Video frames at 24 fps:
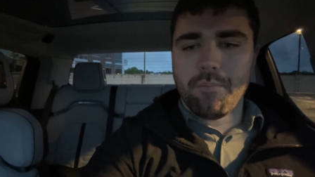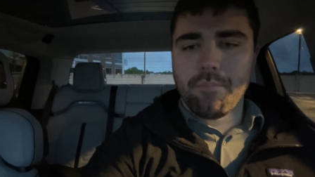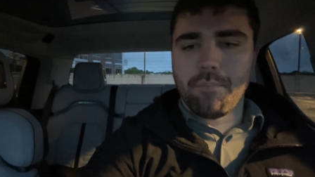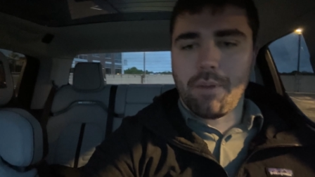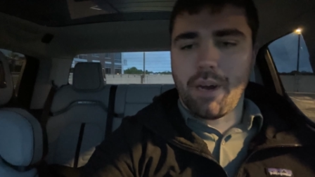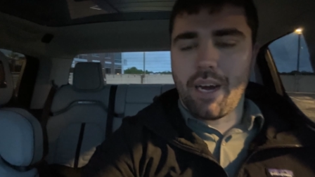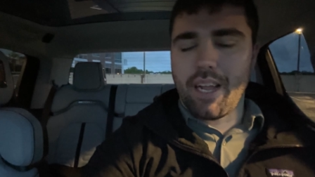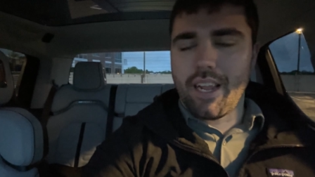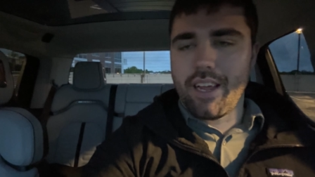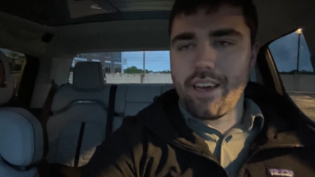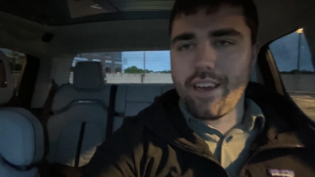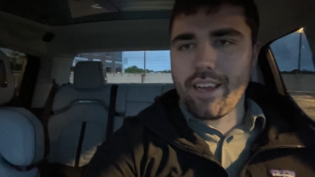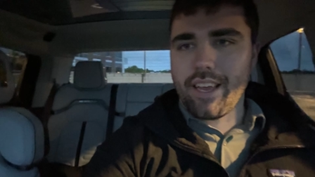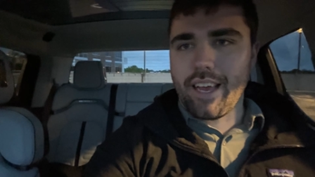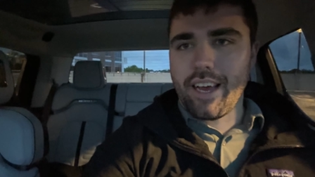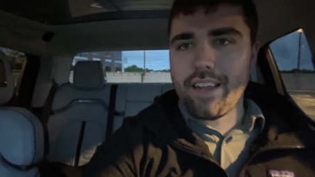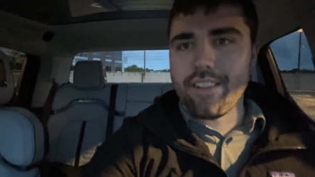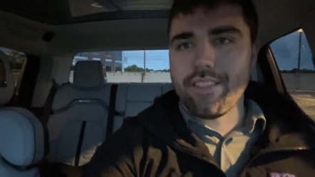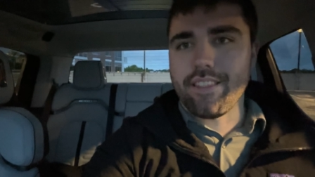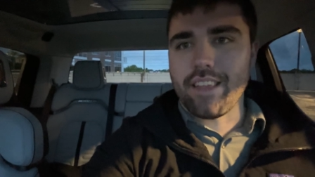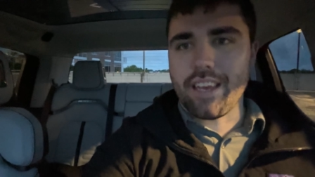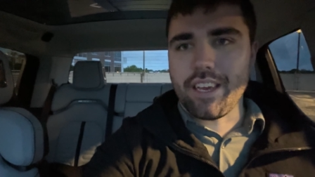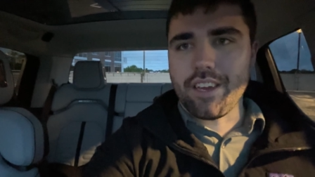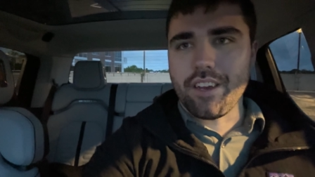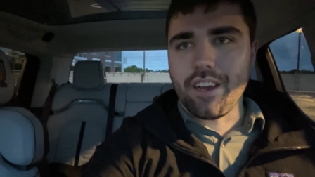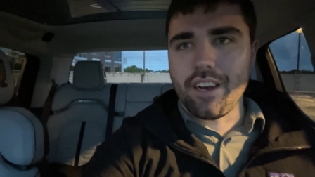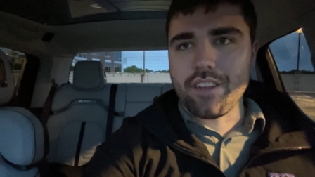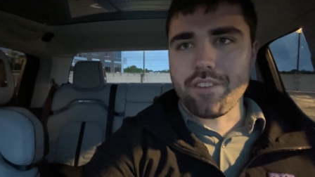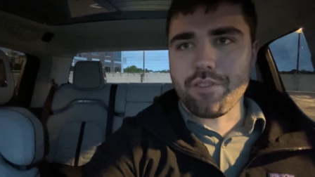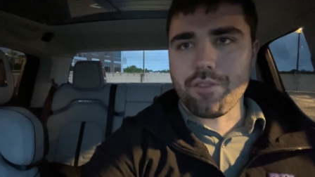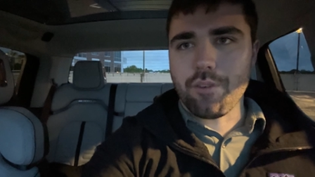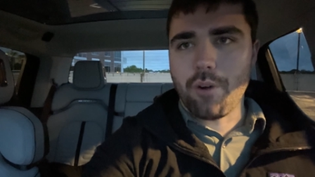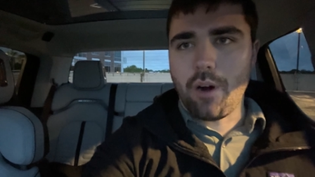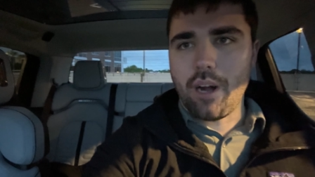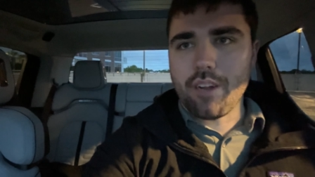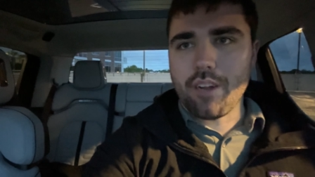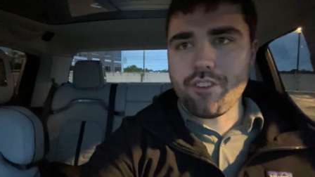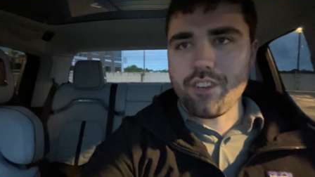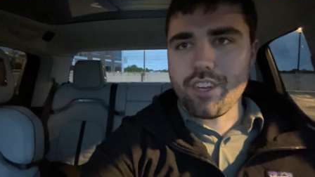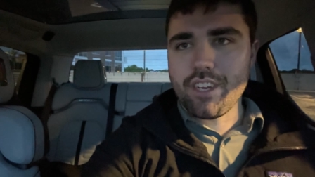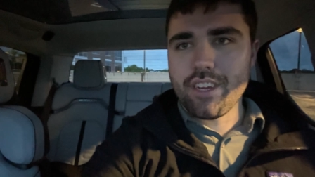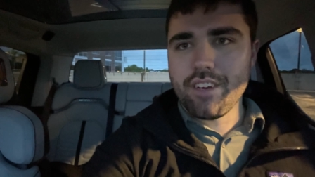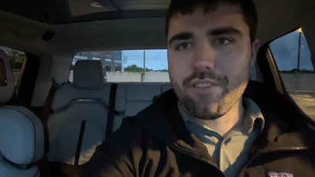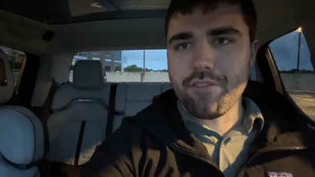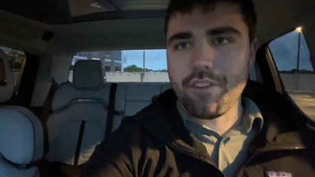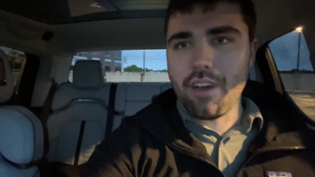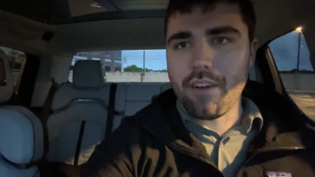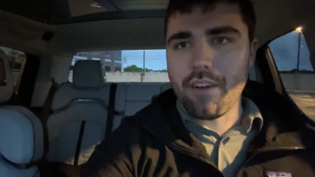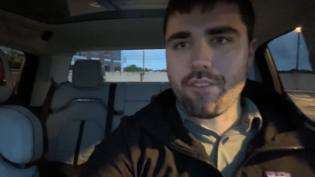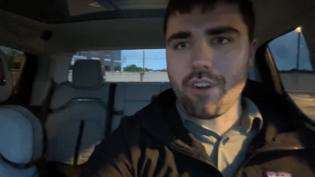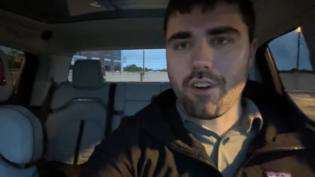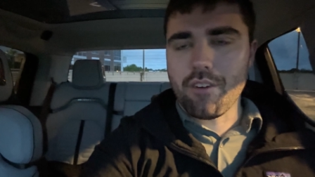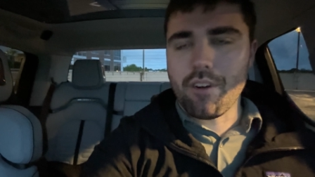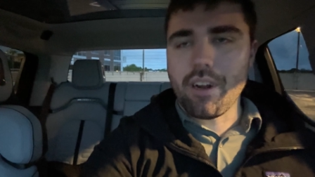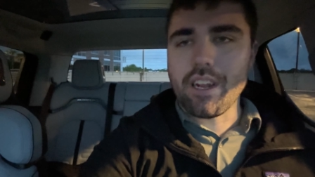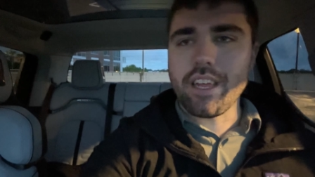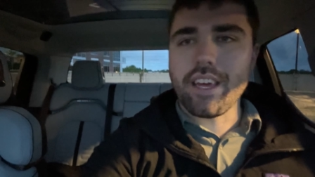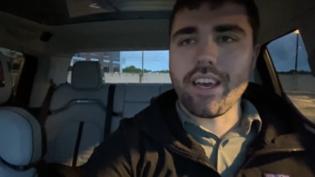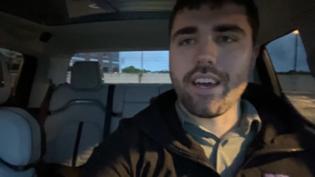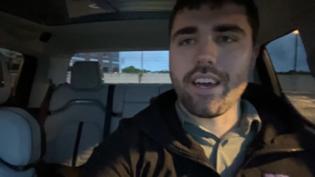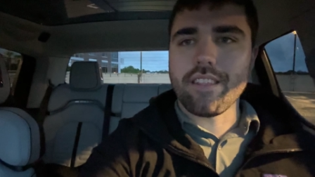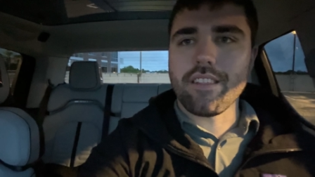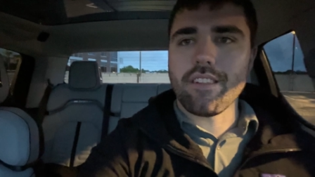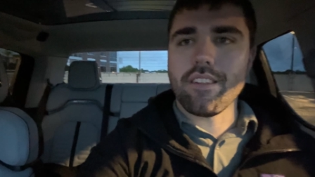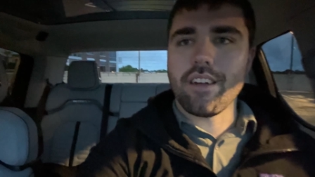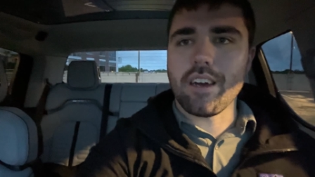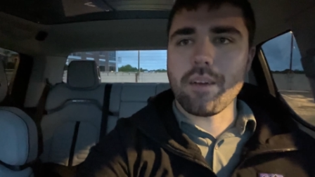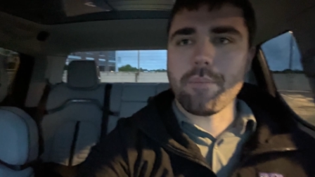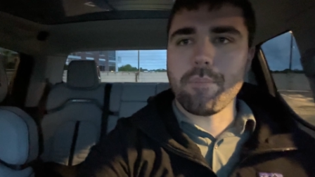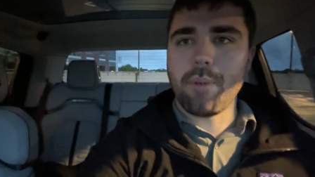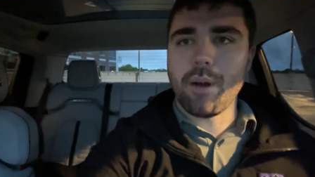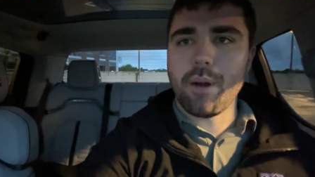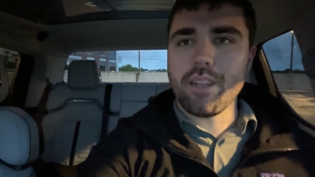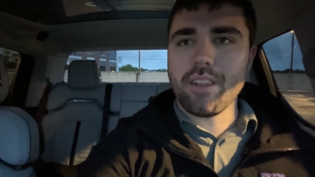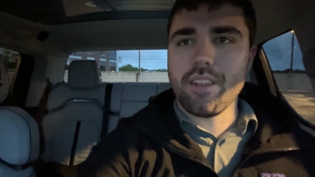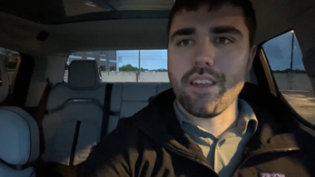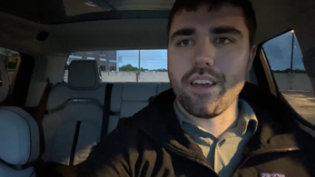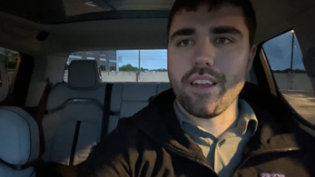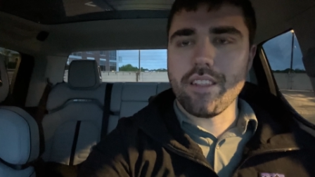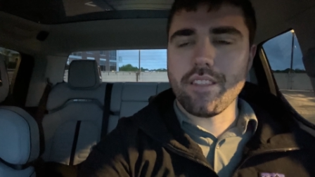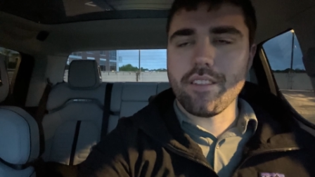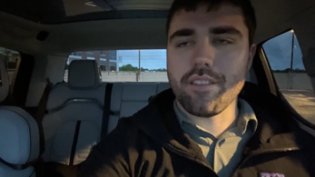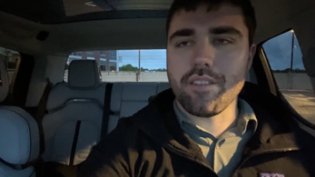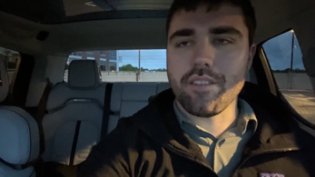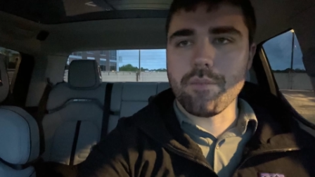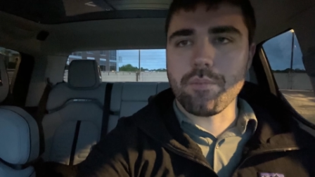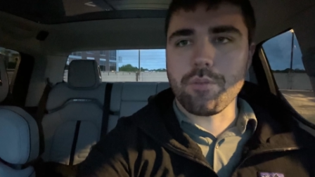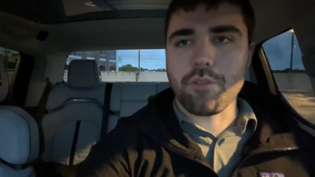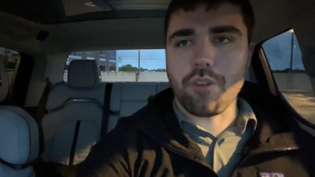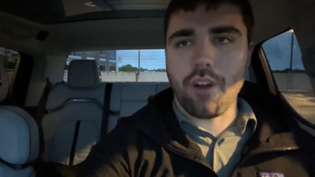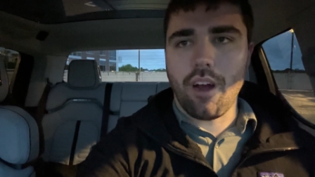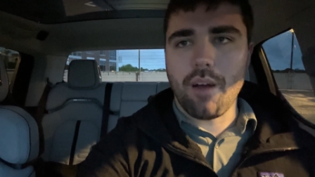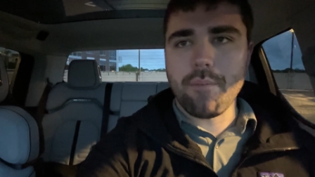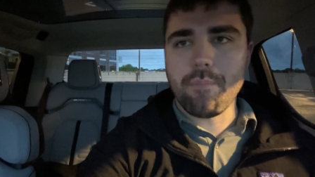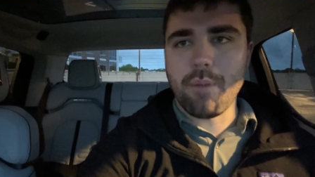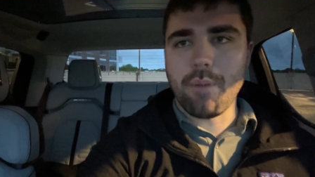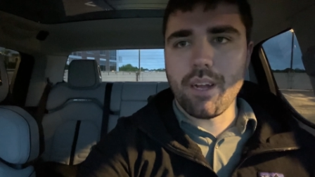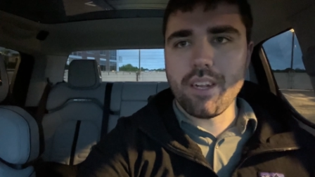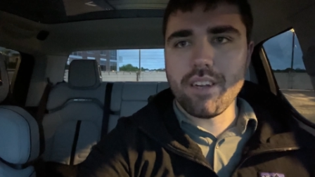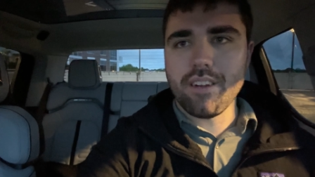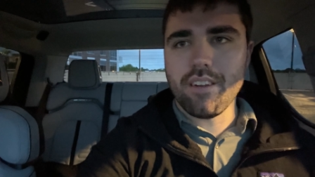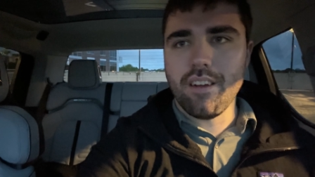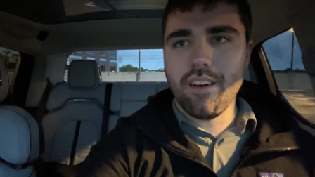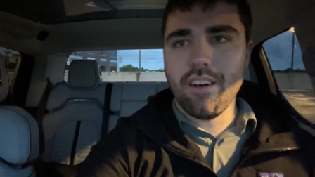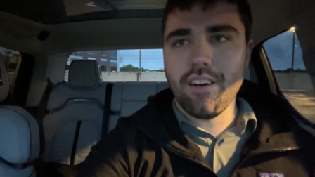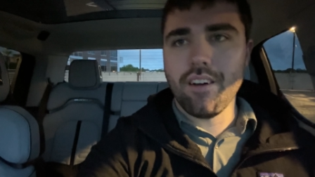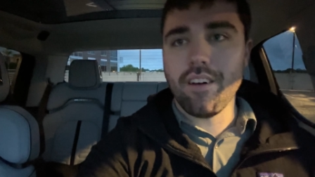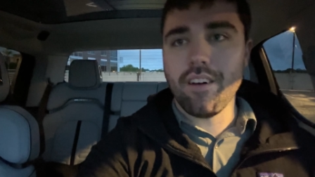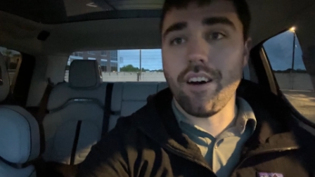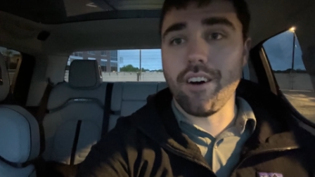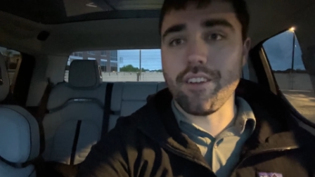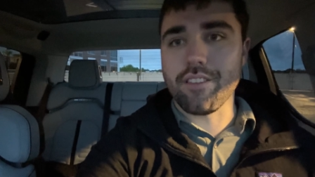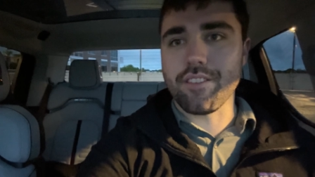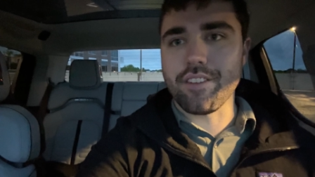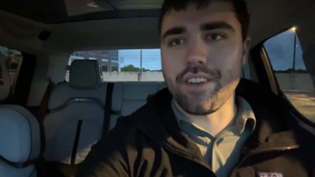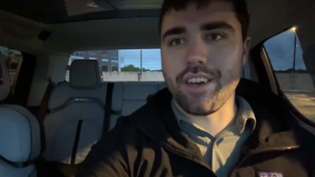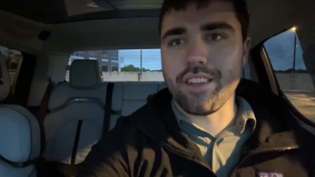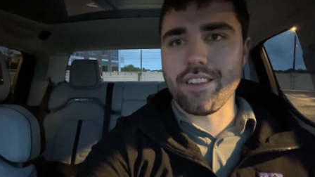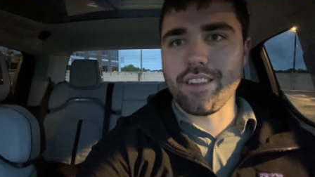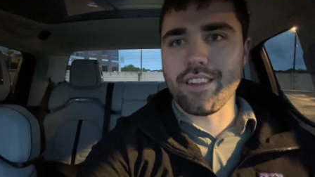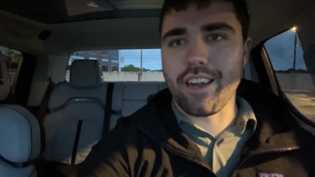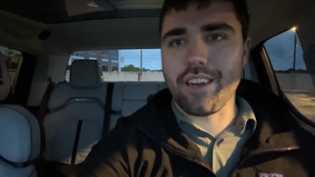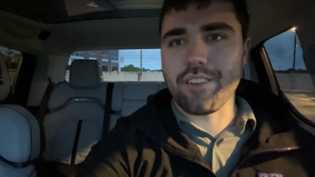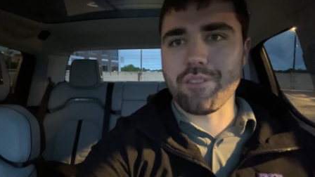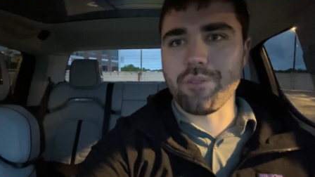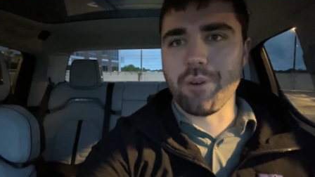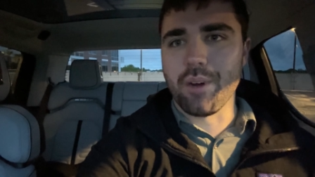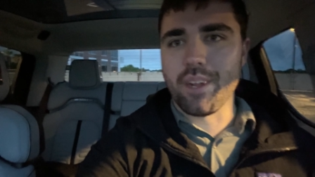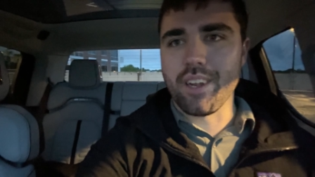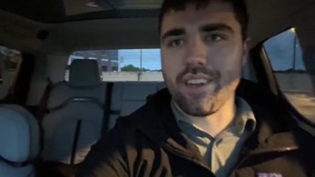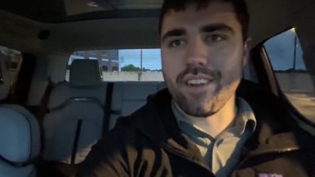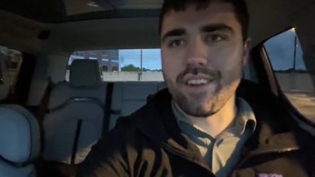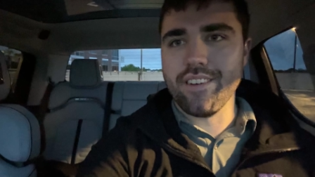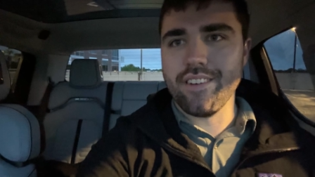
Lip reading: But again, thank you guys for watching. If you haven't already, hit the like button, hit the subscribe button. I'll see you on the next one.